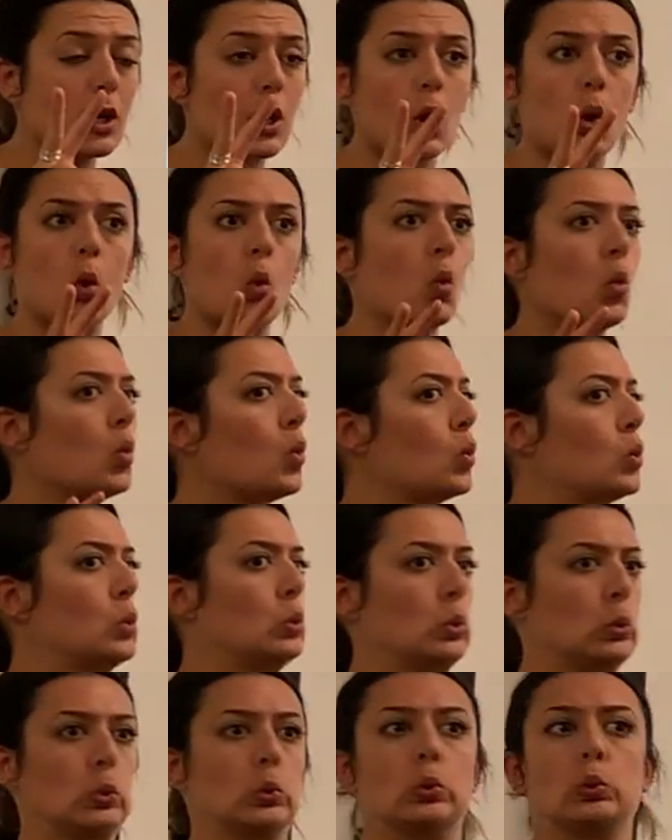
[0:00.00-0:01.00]
Okay?
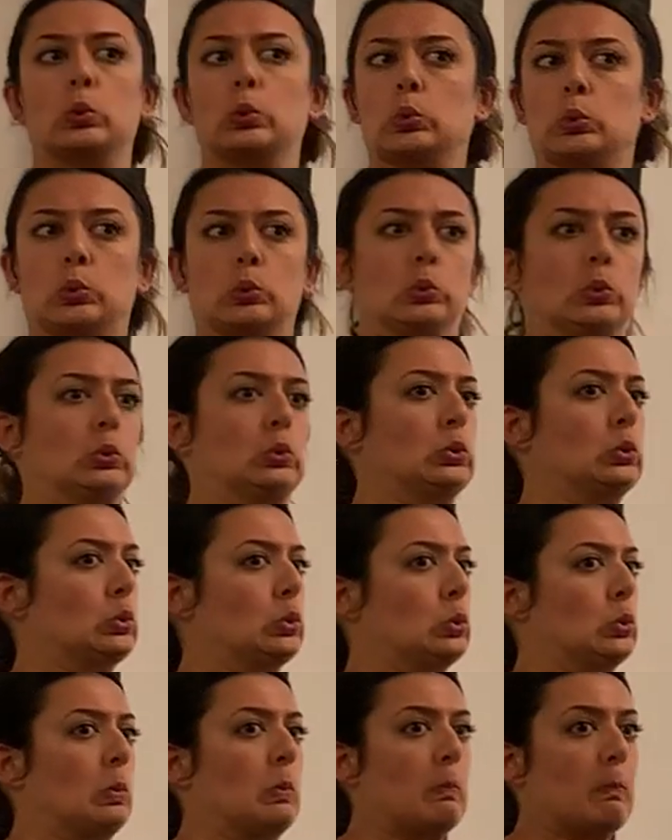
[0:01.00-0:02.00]
And yes, you can
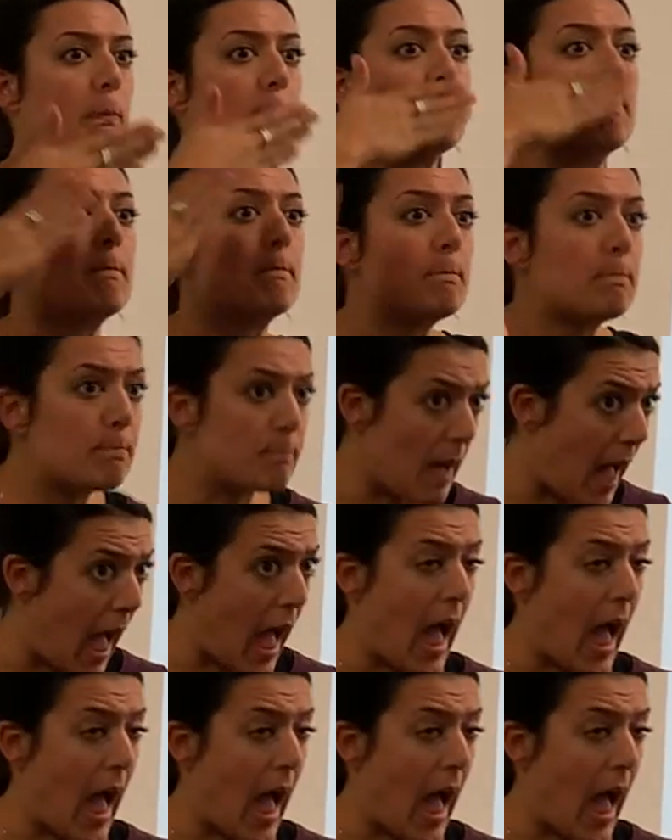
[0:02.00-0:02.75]
write that on the exam.